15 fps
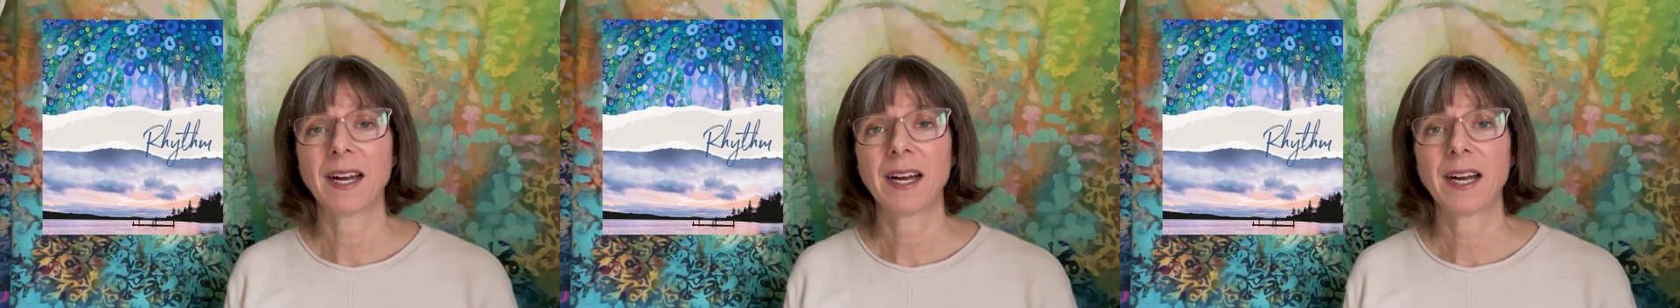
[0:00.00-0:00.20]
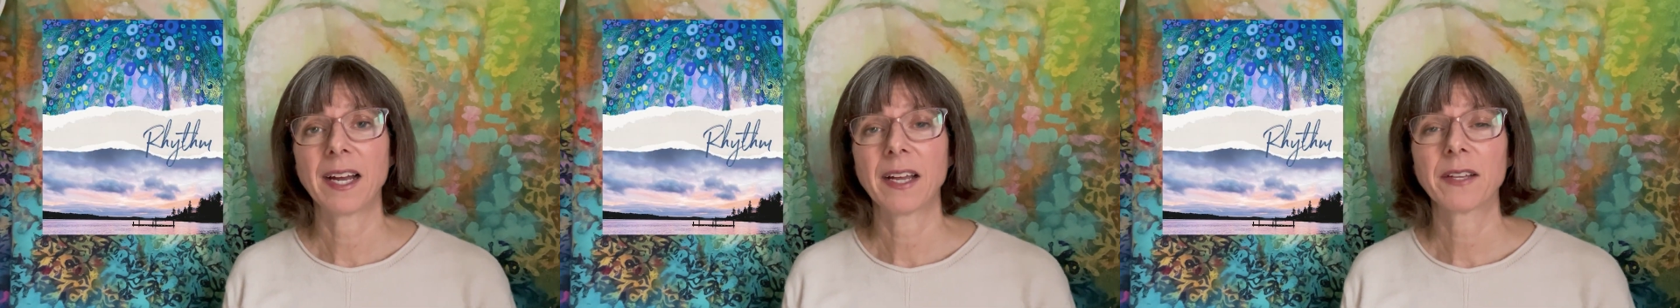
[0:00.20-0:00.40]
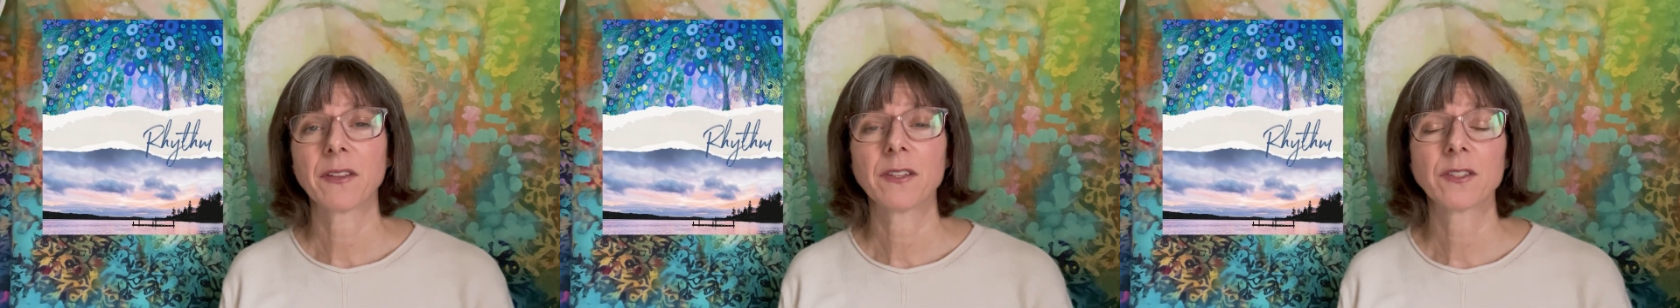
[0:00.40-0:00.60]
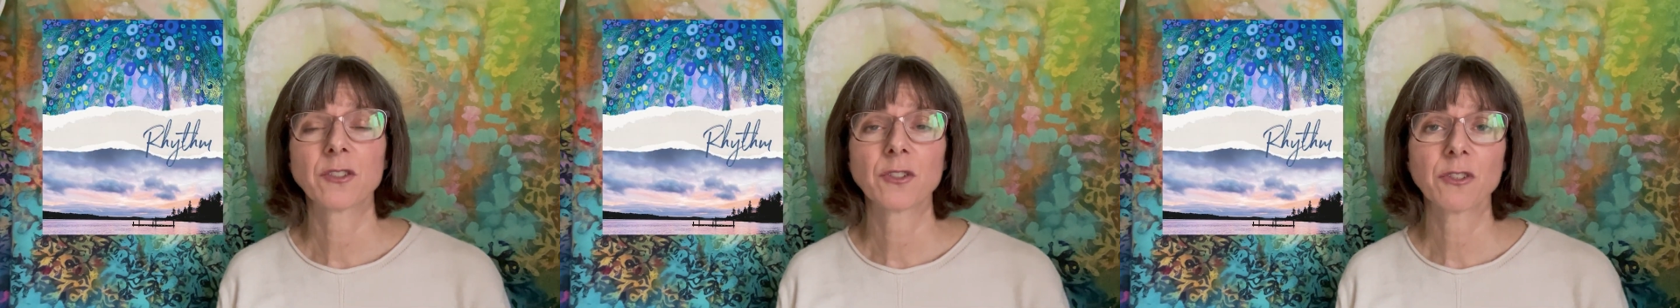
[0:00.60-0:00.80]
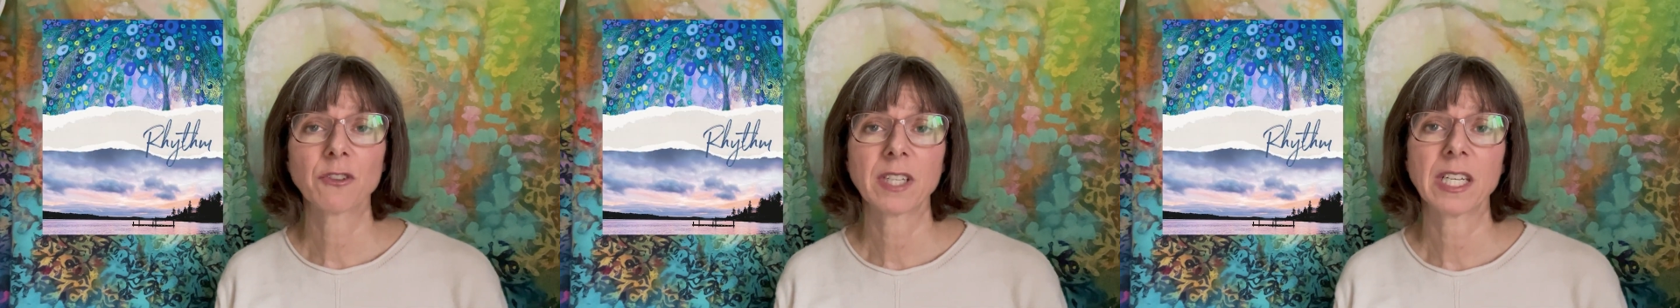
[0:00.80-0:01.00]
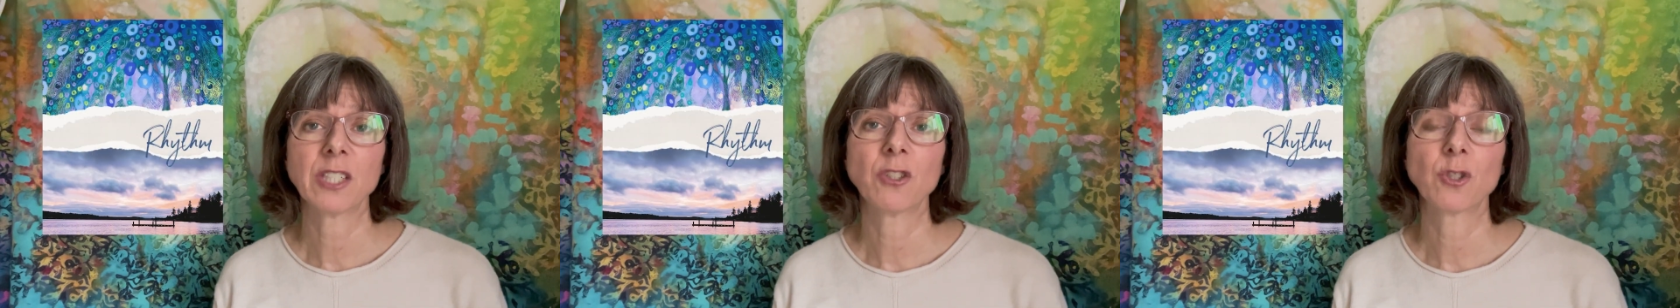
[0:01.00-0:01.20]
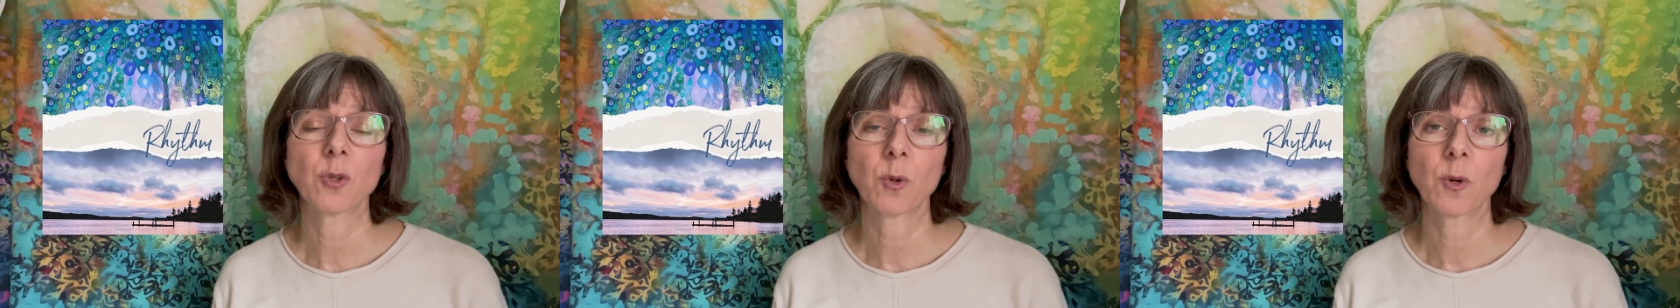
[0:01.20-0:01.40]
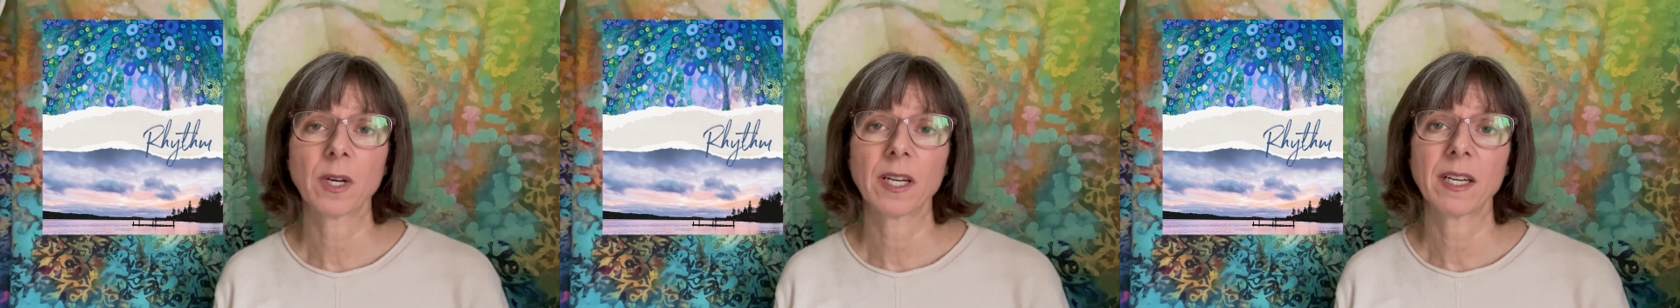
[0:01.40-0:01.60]
I certainly
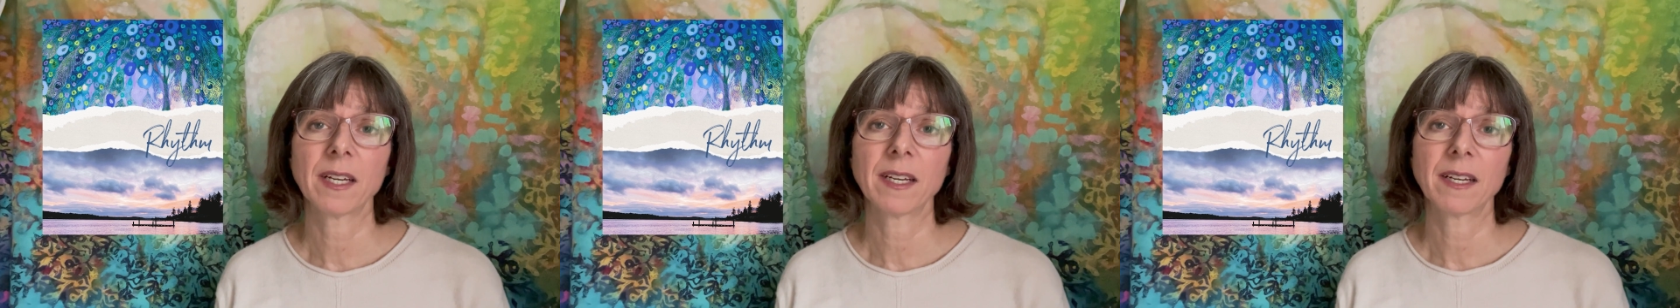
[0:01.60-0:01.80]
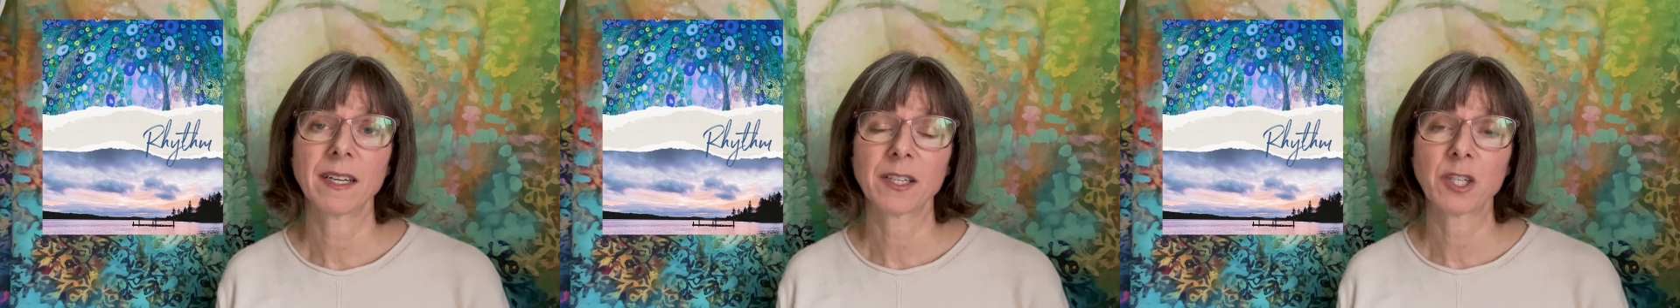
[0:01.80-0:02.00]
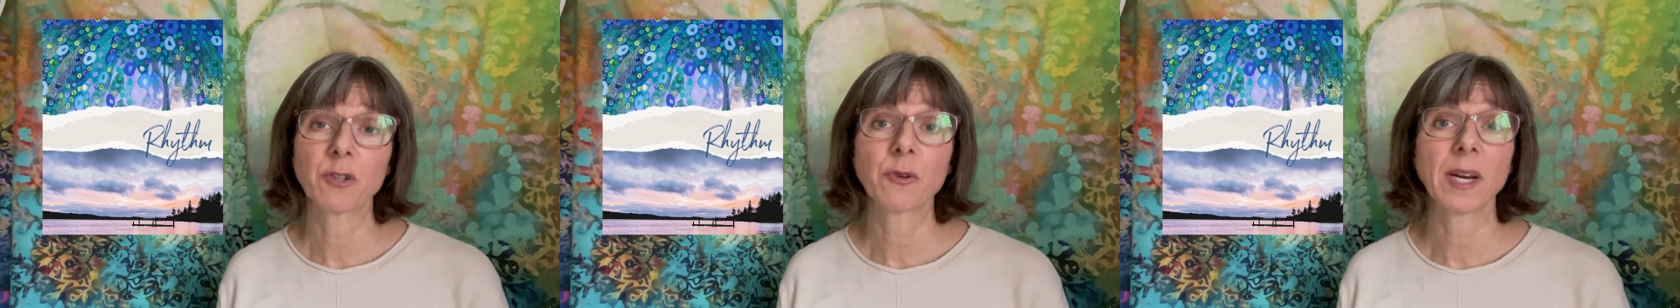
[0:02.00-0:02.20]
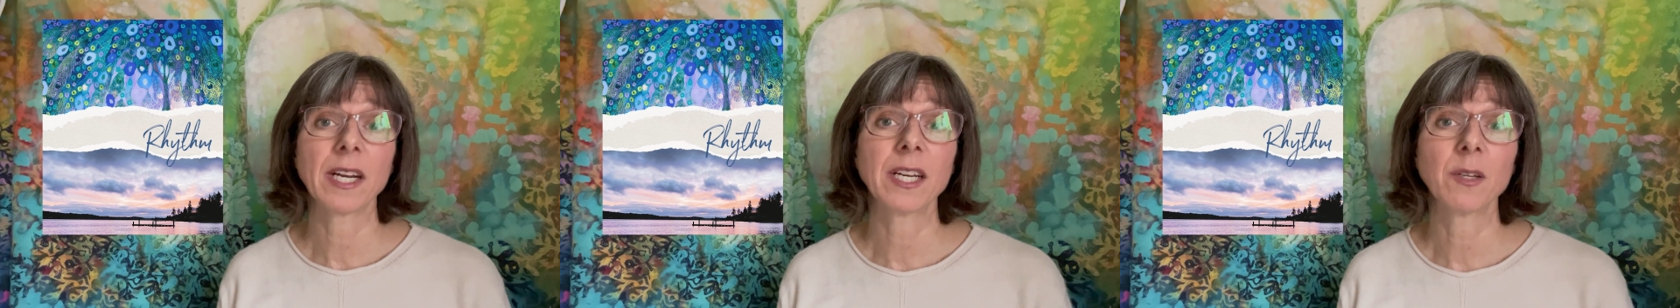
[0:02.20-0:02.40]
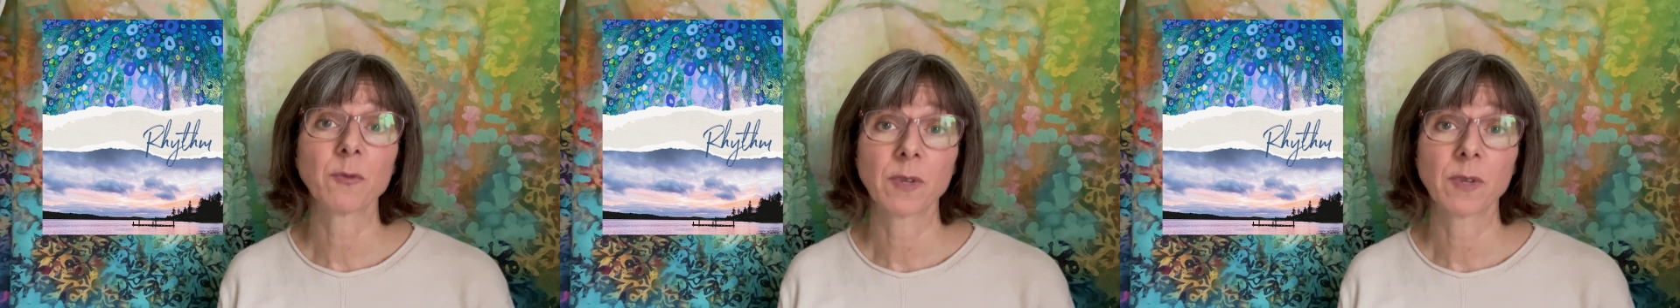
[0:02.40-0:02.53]
enjoy creating